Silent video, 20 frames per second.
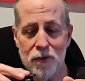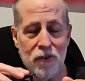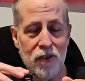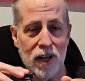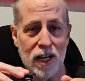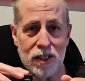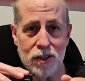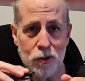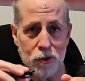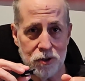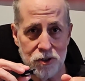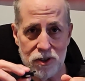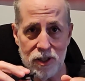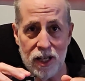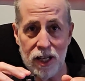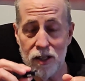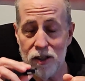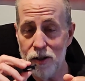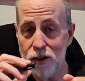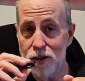facto
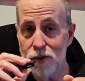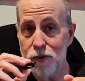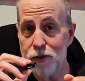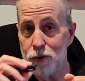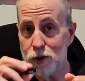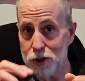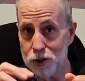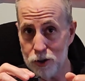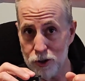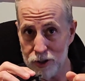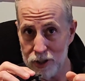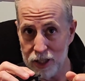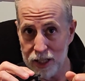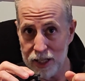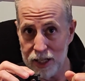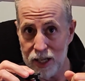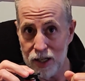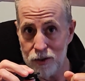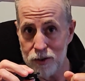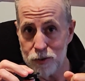standard for your
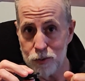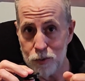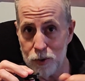layout,